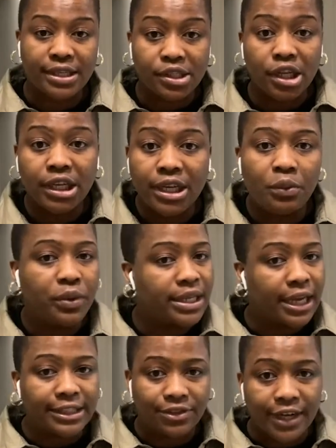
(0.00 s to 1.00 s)
can study
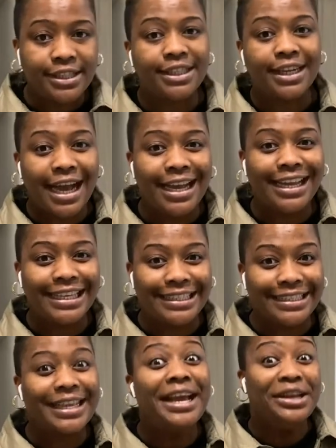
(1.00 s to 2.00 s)
without writing
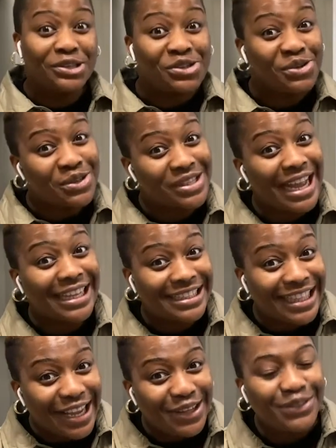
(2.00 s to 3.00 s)
IETS. Schools
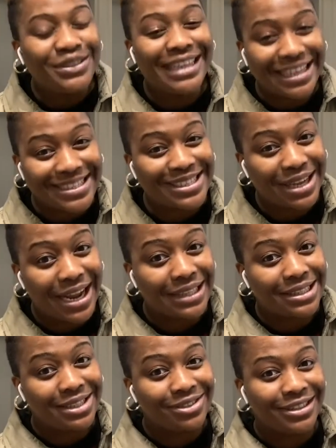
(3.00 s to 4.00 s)
can tell you yes, get